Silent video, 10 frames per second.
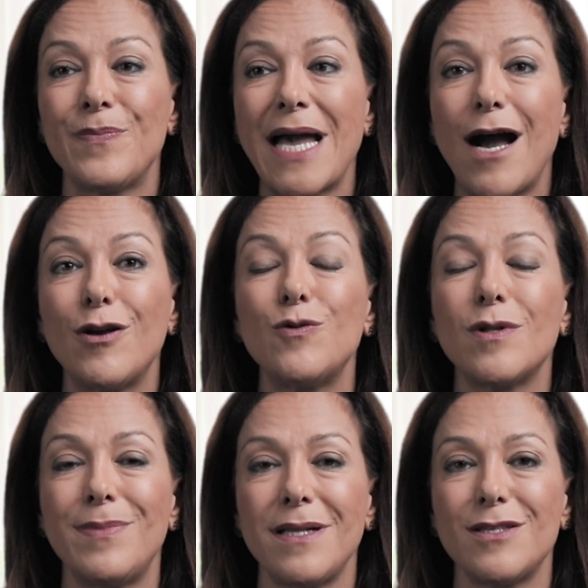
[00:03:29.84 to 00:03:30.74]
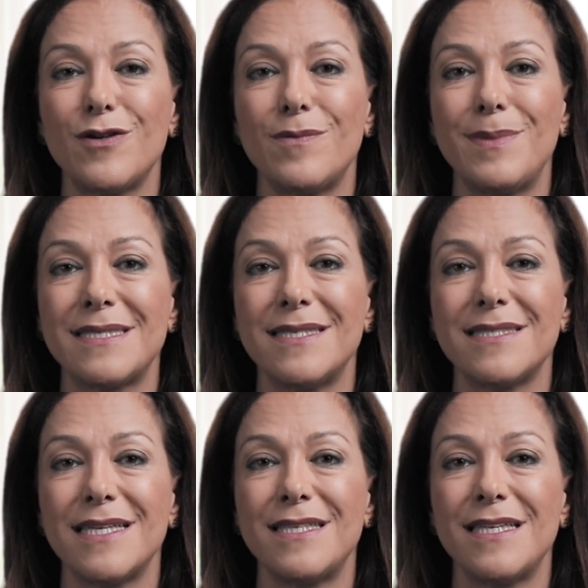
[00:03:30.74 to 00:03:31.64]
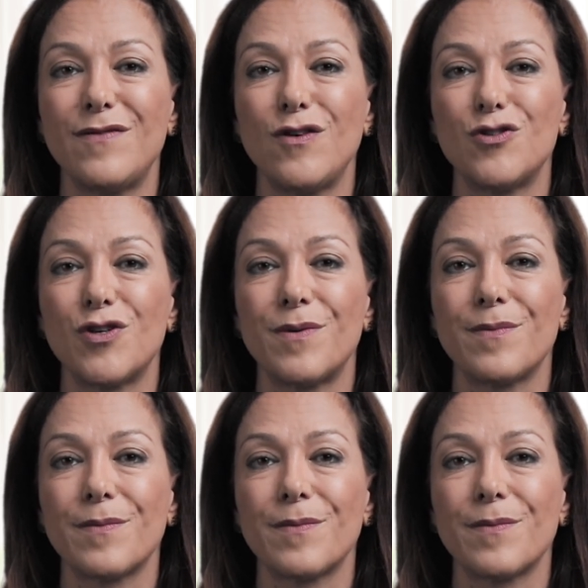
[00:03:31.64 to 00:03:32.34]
how you will build your business in future.